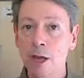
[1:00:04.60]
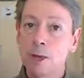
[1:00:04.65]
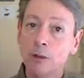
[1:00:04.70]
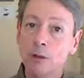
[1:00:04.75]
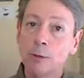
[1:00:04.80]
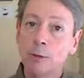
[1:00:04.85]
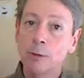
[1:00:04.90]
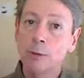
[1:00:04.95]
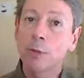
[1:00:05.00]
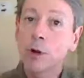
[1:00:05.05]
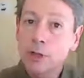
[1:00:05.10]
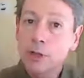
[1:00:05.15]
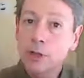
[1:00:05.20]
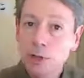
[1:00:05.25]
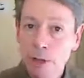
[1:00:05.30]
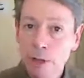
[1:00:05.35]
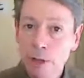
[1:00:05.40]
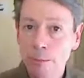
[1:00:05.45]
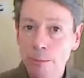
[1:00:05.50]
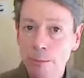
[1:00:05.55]
the more you
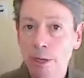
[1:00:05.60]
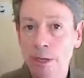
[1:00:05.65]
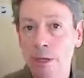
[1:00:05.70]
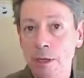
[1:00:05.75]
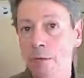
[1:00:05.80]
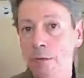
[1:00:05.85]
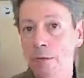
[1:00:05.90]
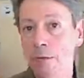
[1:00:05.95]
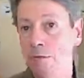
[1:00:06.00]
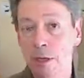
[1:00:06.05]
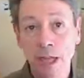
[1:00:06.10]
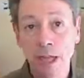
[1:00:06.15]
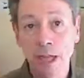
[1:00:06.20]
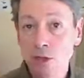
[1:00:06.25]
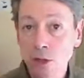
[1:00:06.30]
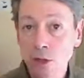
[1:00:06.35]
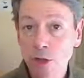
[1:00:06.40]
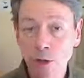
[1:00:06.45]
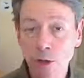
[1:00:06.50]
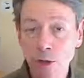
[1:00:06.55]
can be
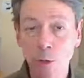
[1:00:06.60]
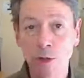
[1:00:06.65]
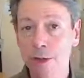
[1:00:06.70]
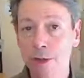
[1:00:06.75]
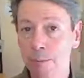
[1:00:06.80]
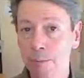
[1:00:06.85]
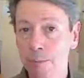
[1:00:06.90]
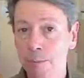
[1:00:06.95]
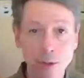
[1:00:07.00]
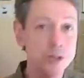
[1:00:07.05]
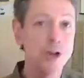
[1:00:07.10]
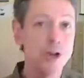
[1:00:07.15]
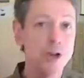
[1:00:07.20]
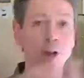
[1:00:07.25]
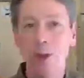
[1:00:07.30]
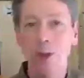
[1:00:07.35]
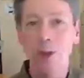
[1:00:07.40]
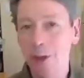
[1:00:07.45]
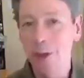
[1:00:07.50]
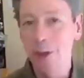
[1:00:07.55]
relational with the person on
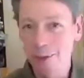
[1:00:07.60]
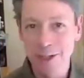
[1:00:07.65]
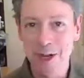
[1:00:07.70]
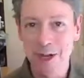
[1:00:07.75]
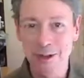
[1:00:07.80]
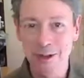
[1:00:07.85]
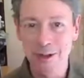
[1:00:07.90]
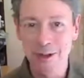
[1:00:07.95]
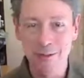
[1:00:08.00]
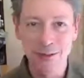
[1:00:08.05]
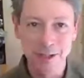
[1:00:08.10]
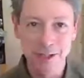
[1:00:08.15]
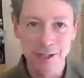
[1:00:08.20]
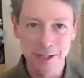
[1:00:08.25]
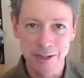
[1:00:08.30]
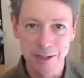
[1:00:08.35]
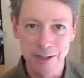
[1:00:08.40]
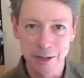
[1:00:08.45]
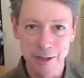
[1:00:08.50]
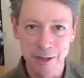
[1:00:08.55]
the other side of the fence,
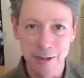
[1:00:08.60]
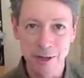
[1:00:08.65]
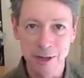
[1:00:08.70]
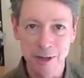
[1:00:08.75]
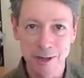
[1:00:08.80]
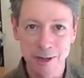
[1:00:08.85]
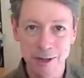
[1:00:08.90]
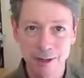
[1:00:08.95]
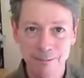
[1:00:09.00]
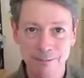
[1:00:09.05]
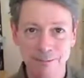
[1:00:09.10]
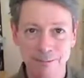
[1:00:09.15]
as it were. Mm